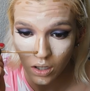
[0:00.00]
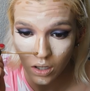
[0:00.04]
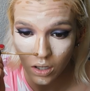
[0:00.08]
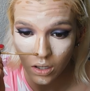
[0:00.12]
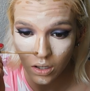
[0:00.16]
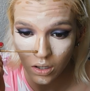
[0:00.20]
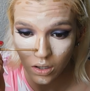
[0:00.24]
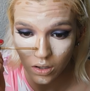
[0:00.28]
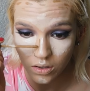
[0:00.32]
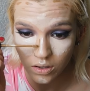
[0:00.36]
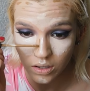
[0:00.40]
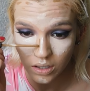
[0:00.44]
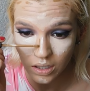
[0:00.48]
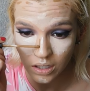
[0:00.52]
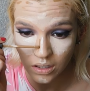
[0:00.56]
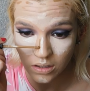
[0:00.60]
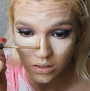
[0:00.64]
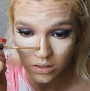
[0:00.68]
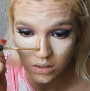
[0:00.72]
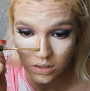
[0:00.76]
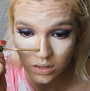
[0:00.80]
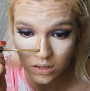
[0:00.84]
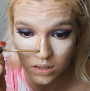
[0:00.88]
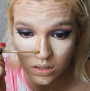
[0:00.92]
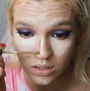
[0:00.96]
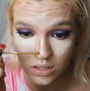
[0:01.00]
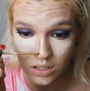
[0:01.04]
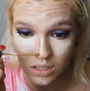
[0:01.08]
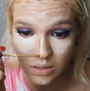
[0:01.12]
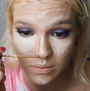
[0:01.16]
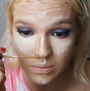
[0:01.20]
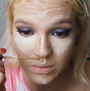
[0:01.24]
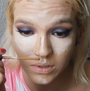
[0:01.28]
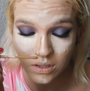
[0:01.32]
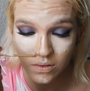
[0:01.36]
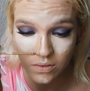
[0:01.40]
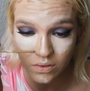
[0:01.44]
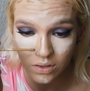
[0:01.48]
and go down to the
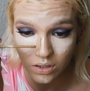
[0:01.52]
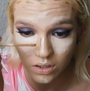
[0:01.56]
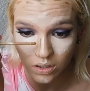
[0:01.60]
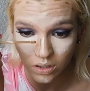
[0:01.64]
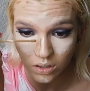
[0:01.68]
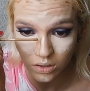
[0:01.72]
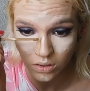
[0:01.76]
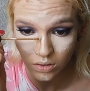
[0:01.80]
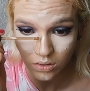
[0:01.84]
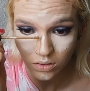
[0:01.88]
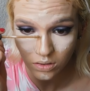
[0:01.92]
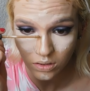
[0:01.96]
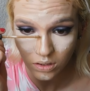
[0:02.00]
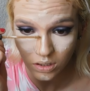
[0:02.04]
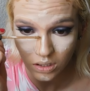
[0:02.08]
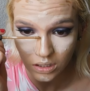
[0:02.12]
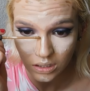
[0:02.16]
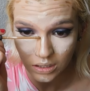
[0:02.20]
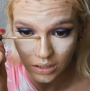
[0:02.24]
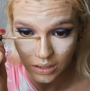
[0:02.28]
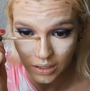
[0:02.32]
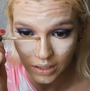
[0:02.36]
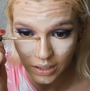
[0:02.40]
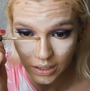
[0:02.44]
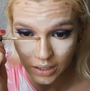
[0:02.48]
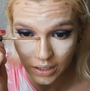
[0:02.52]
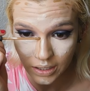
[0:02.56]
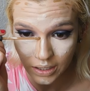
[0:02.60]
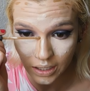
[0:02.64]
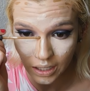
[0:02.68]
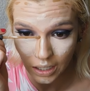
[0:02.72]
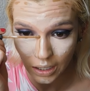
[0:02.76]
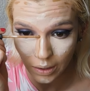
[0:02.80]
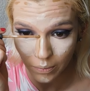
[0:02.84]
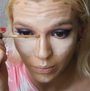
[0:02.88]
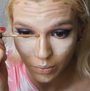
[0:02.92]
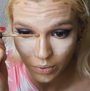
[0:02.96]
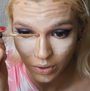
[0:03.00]
tips of your nose, and then
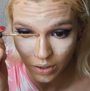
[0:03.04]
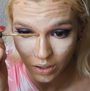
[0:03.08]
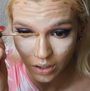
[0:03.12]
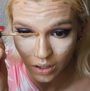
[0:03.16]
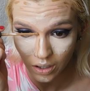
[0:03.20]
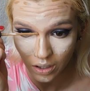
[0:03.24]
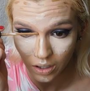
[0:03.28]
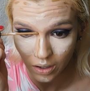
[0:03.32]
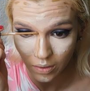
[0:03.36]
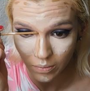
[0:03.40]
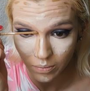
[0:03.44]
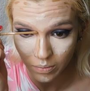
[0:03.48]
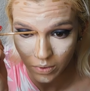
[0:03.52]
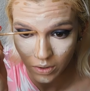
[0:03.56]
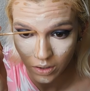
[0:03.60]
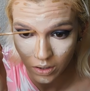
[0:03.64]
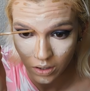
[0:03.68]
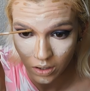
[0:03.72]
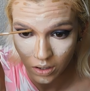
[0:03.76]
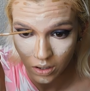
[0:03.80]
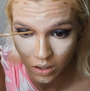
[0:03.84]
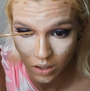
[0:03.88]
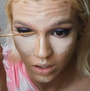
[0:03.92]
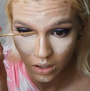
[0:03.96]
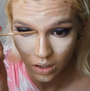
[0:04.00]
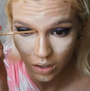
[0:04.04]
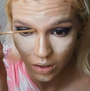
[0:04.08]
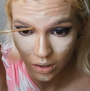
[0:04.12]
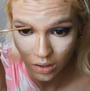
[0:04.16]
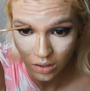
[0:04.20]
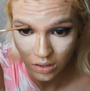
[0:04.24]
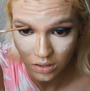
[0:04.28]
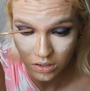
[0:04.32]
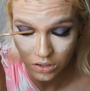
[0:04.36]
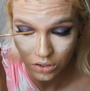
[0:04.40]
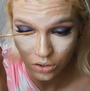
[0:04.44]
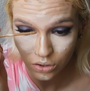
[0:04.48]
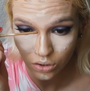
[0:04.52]
I bring it up
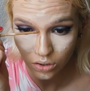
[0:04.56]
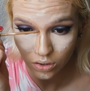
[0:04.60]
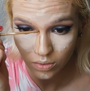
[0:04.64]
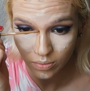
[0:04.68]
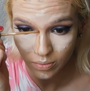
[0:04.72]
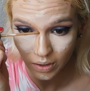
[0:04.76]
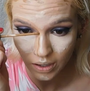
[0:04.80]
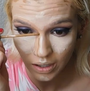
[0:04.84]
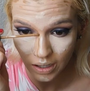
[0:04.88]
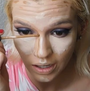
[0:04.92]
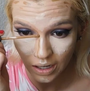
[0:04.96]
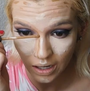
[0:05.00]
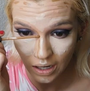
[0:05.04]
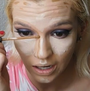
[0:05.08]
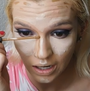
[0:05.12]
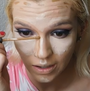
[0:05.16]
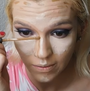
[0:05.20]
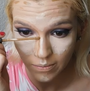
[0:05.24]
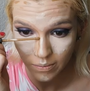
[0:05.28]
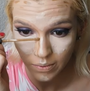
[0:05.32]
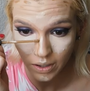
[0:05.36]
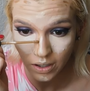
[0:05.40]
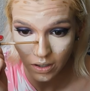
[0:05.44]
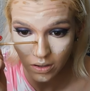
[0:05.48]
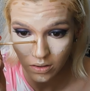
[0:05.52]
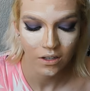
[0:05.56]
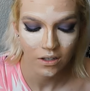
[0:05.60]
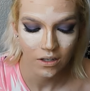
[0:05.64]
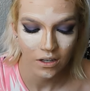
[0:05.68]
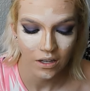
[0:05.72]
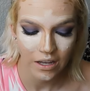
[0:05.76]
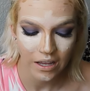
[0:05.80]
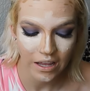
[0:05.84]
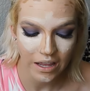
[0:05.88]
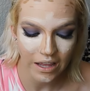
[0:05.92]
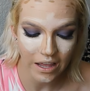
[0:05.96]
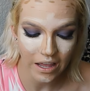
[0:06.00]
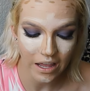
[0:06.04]
to my eyebrow.
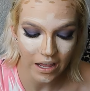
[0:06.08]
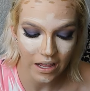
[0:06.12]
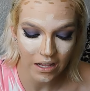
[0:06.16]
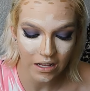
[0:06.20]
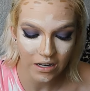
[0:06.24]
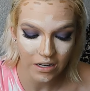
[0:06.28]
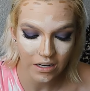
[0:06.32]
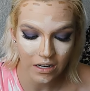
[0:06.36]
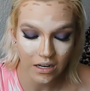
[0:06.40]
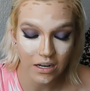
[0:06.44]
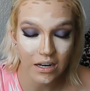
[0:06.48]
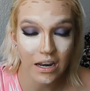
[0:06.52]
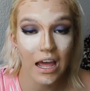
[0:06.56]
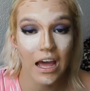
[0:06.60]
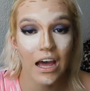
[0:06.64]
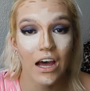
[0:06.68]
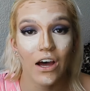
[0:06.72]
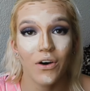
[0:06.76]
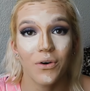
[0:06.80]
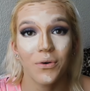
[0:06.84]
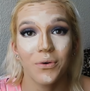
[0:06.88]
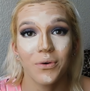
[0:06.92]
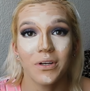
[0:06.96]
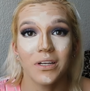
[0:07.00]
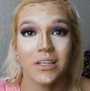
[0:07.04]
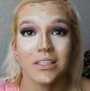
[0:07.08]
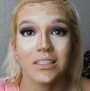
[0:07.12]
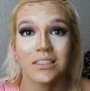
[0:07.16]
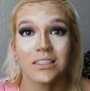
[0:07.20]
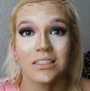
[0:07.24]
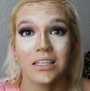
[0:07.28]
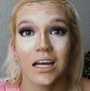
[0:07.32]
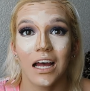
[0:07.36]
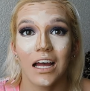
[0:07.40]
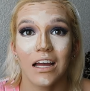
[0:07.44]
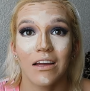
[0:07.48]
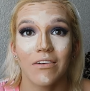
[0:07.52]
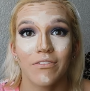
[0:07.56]
And now it's
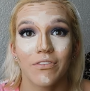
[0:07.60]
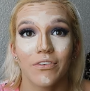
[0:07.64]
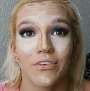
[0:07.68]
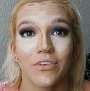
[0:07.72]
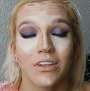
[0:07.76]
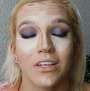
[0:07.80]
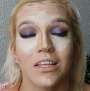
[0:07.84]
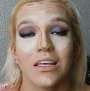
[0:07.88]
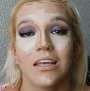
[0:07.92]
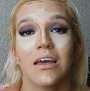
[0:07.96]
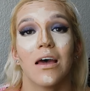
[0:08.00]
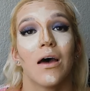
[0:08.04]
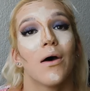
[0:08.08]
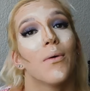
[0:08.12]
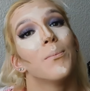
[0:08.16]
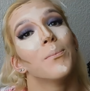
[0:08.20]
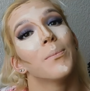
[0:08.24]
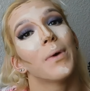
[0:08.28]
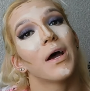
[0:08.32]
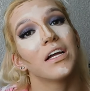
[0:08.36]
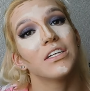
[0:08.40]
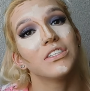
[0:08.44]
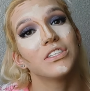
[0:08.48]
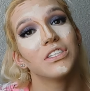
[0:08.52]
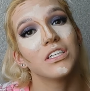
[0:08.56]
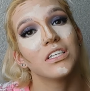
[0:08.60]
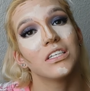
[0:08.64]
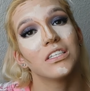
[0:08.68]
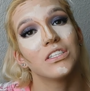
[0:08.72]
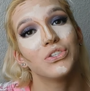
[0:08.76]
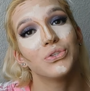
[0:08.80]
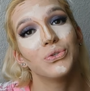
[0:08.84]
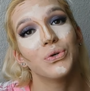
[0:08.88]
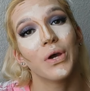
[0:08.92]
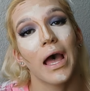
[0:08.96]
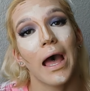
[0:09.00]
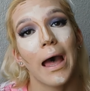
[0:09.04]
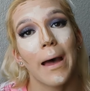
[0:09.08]
time for the magic
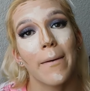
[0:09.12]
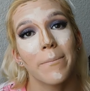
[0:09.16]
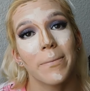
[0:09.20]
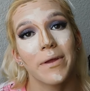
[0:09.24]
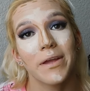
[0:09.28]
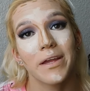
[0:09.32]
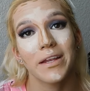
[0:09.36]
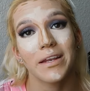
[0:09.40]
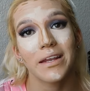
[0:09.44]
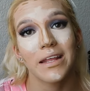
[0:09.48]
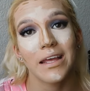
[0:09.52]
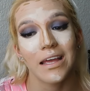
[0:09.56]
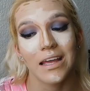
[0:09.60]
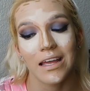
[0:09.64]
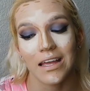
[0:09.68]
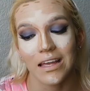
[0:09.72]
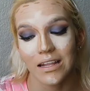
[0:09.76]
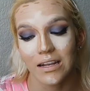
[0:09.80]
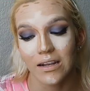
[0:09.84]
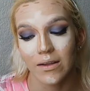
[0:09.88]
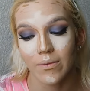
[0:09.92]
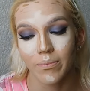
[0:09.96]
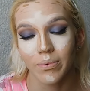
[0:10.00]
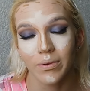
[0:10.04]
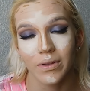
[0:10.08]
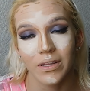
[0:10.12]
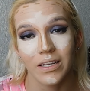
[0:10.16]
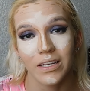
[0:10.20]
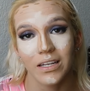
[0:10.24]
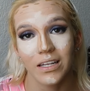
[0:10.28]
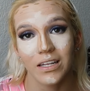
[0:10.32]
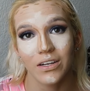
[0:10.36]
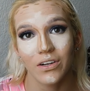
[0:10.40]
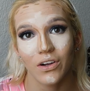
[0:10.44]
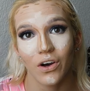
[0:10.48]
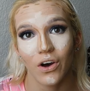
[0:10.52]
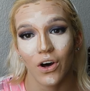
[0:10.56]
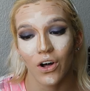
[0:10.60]
to happen and blend
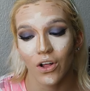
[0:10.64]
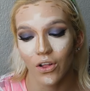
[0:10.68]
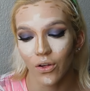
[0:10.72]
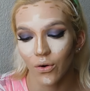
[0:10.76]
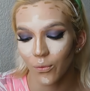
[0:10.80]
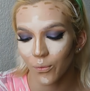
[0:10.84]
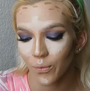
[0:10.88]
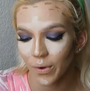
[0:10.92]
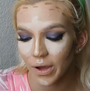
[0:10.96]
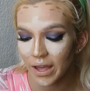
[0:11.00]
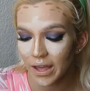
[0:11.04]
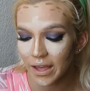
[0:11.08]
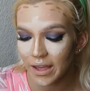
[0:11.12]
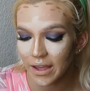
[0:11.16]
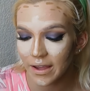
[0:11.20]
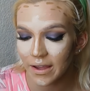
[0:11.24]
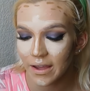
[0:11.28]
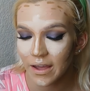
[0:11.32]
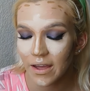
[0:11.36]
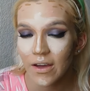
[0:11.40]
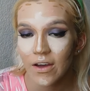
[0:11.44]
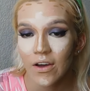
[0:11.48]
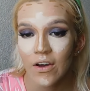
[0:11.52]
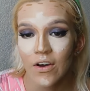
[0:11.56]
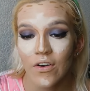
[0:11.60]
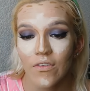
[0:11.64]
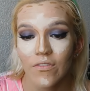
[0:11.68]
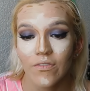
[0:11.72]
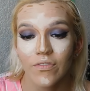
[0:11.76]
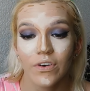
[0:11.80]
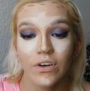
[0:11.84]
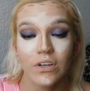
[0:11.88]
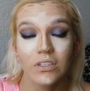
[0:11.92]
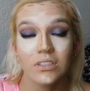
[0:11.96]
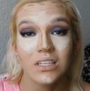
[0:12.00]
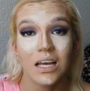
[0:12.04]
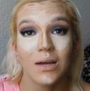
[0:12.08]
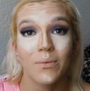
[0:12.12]
it all away.
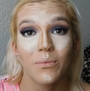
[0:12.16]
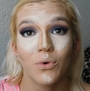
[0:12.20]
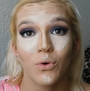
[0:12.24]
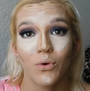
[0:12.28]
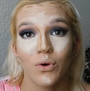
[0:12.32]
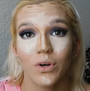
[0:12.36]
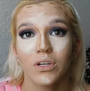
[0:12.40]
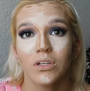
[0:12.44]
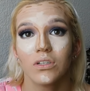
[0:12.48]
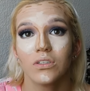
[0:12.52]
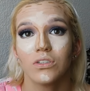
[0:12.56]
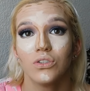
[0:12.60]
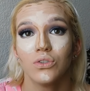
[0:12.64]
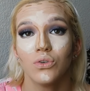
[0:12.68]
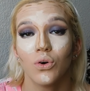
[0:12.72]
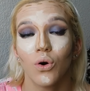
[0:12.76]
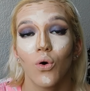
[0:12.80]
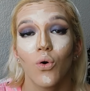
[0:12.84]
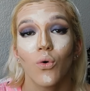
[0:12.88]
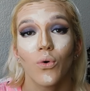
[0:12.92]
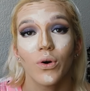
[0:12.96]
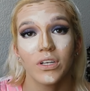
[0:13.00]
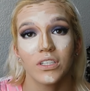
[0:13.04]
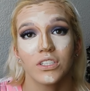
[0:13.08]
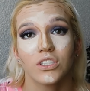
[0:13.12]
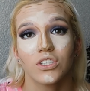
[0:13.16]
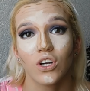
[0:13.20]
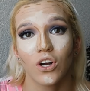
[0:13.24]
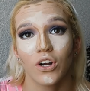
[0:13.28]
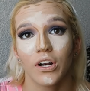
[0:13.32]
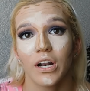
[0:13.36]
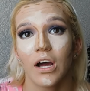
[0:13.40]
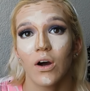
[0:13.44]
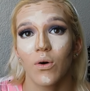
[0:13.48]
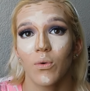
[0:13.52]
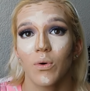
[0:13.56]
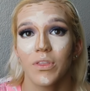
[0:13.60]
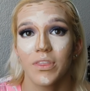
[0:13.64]
First, I'm going to always start
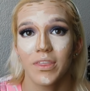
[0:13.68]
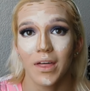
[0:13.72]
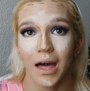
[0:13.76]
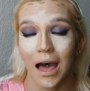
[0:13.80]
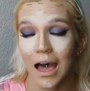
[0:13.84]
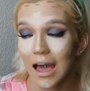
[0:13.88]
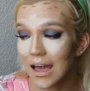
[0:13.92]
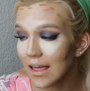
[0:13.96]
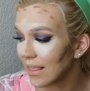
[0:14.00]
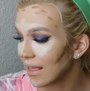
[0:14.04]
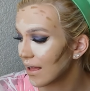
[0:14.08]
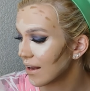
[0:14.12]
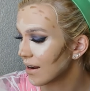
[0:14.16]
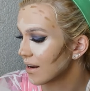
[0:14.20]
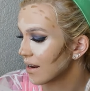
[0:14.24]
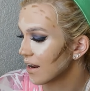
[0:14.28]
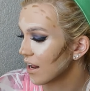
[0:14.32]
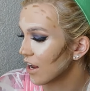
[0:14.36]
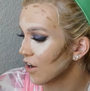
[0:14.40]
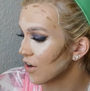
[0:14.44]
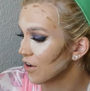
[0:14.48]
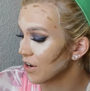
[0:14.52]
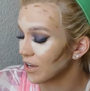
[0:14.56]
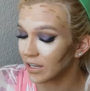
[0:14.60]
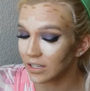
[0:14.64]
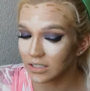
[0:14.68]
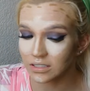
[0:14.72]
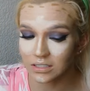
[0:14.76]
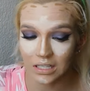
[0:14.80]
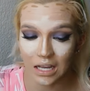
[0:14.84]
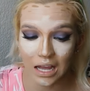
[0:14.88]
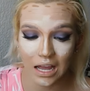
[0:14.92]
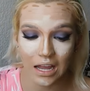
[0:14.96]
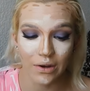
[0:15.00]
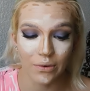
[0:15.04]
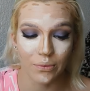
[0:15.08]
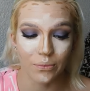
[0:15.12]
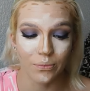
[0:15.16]
out with the highlighted areas.
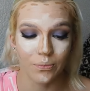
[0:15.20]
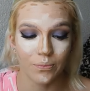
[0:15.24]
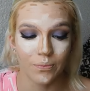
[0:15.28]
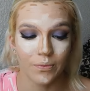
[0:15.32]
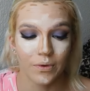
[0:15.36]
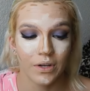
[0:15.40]
I